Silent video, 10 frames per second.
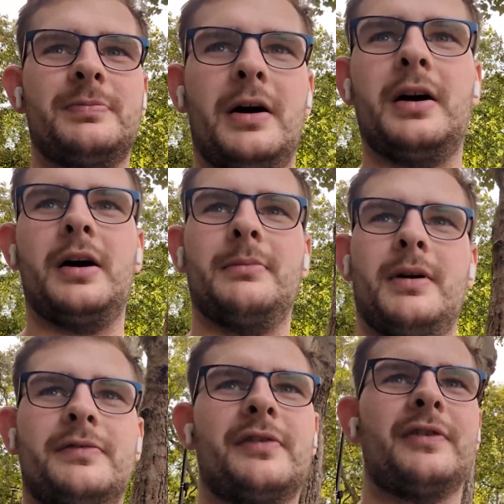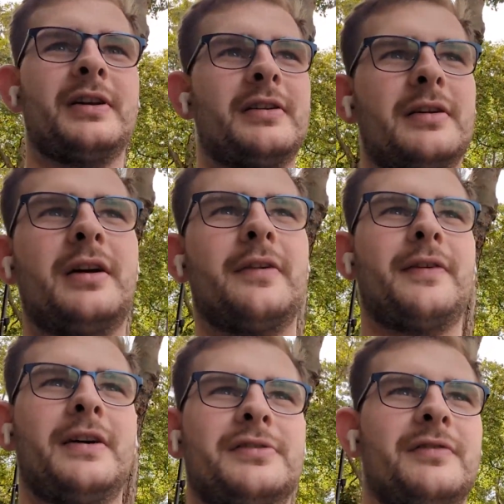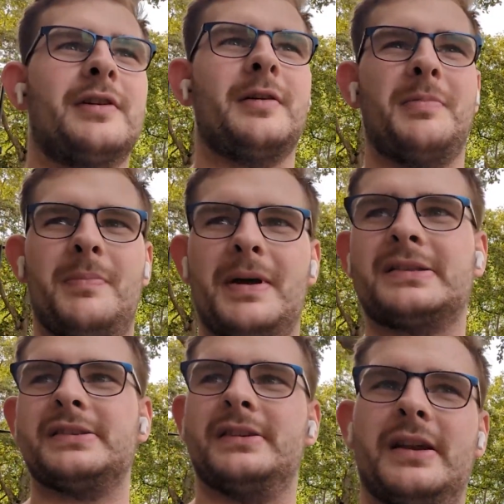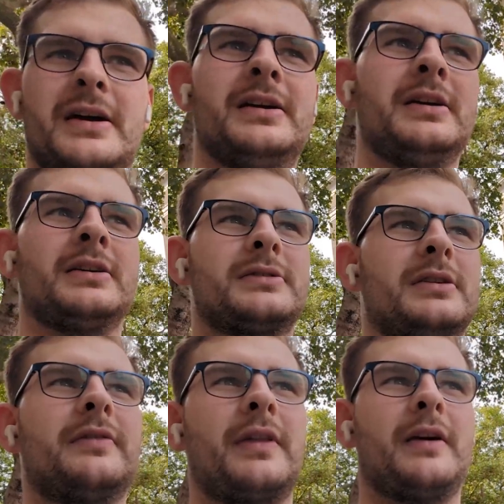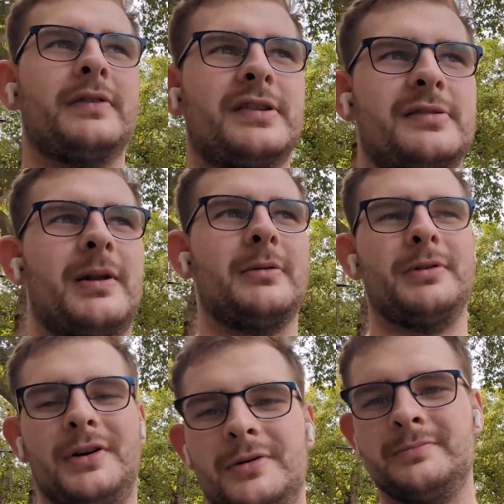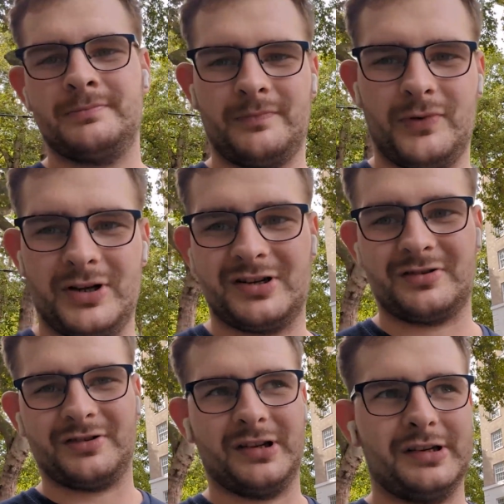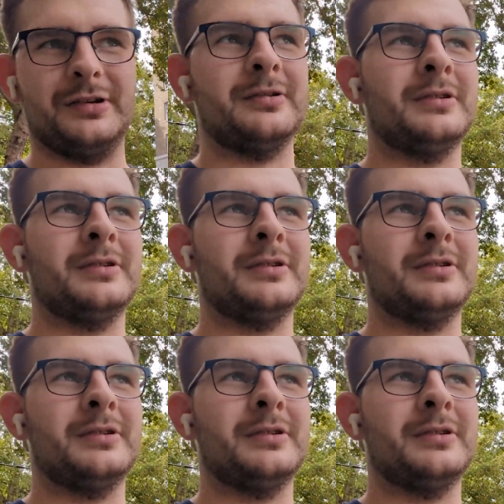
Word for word: But um, I've just I found something a bit better than that. Don't know if they have a display window. I think it's because they do.